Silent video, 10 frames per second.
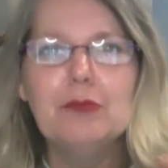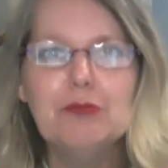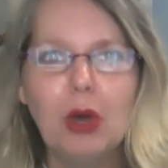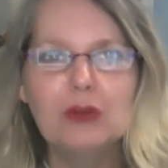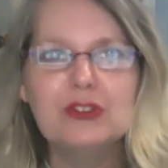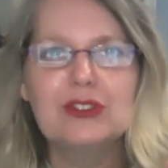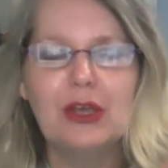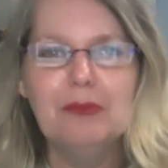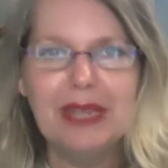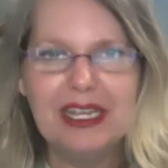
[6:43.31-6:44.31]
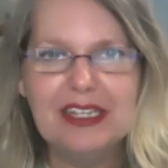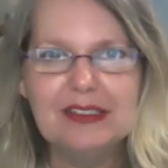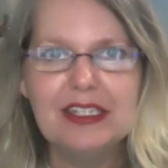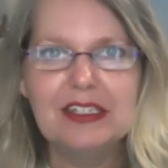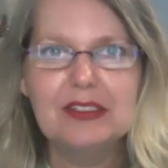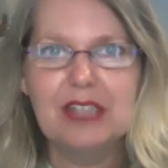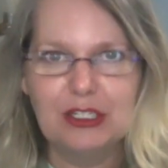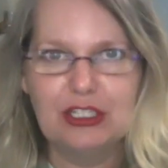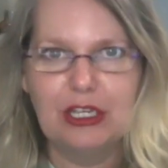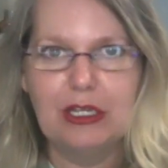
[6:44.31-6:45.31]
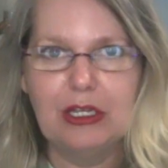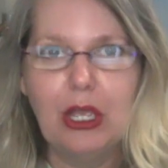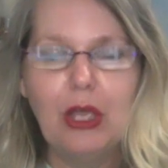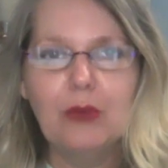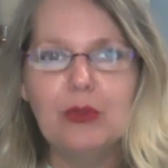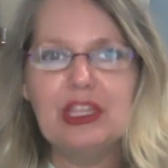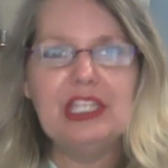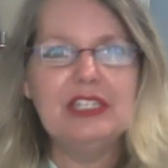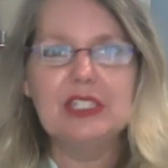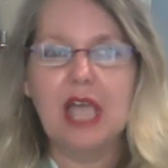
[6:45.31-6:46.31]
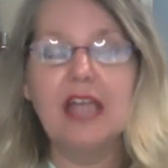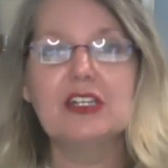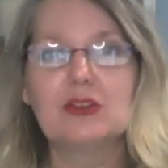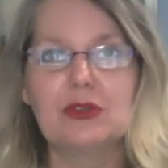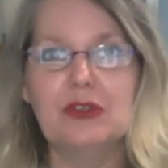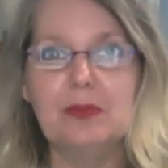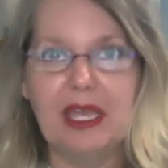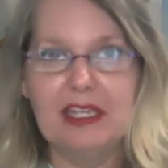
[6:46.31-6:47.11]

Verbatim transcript: most amazing session with the entire group.